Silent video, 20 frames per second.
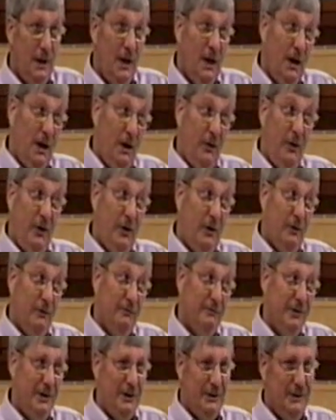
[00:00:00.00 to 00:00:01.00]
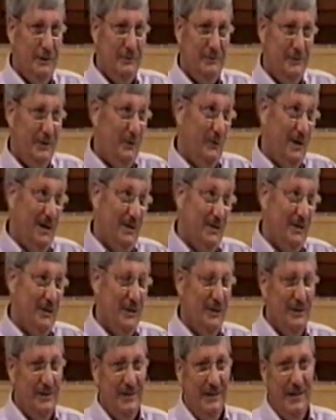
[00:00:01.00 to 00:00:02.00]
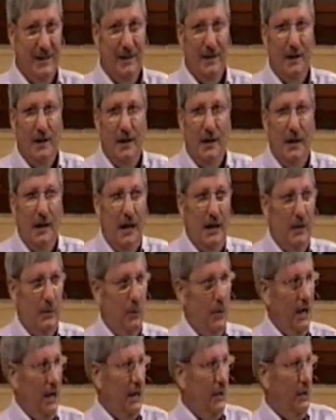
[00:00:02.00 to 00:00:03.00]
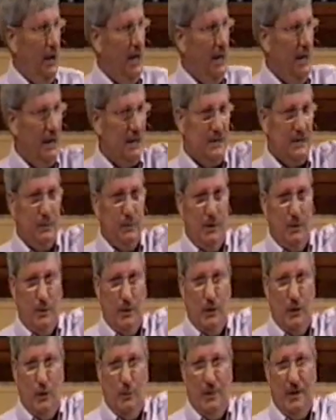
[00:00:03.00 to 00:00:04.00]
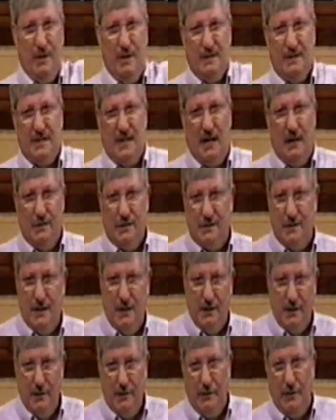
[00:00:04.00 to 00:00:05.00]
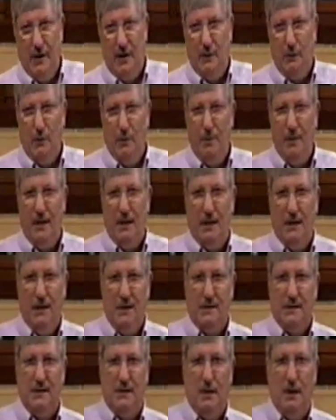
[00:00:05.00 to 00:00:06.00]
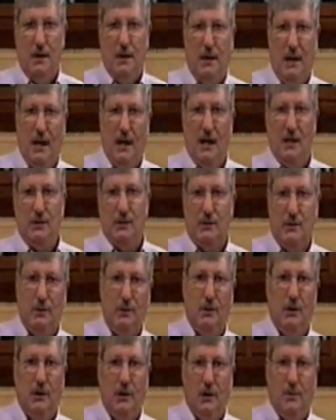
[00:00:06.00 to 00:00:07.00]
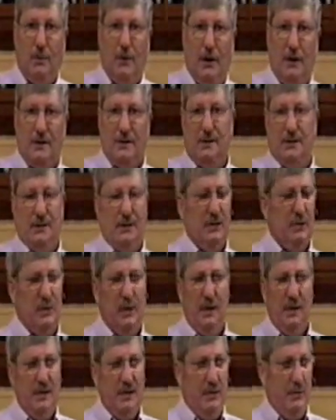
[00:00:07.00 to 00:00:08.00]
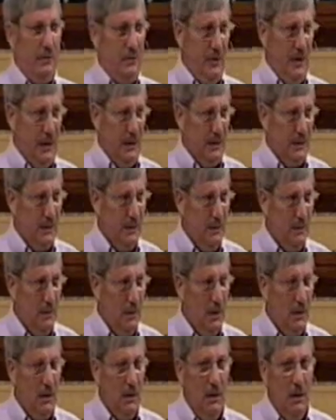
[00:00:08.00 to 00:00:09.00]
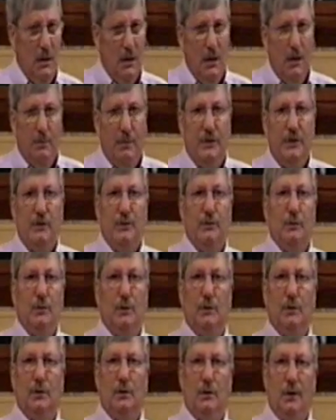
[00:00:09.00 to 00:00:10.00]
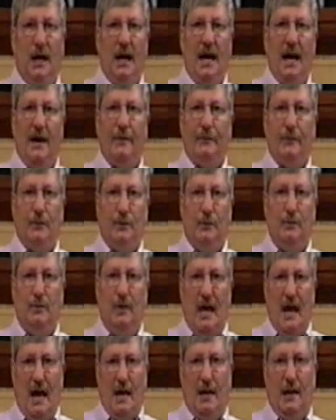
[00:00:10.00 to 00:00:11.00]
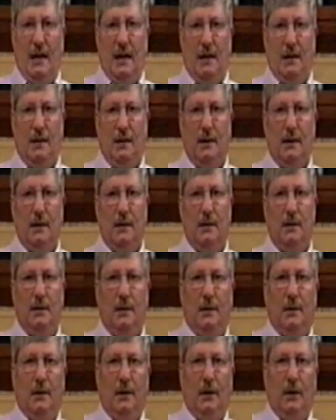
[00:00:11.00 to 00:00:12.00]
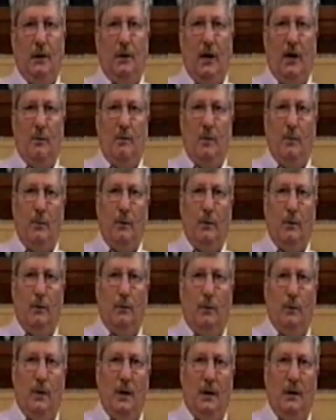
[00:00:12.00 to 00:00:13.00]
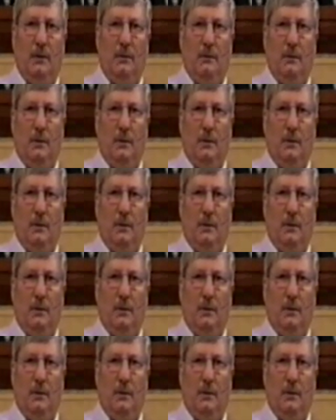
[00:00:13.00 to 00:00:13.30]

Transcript: Although, if you want to. In a way, that's what we're hoping this house down here at the end will be, at least an occasional parsonage, as well as other things. But you don't have to do that. And, I remember when